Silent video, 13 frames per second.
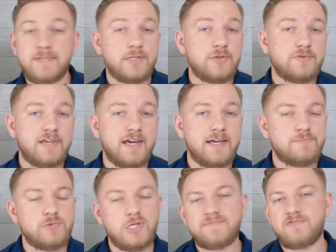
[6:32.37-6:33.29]
that's okay,
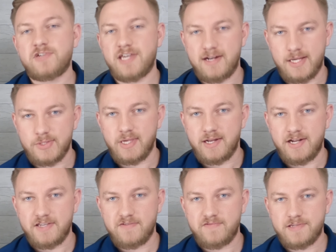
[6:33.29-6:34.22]
just forget I said
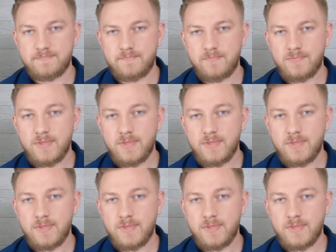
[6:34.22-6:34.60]
any of it.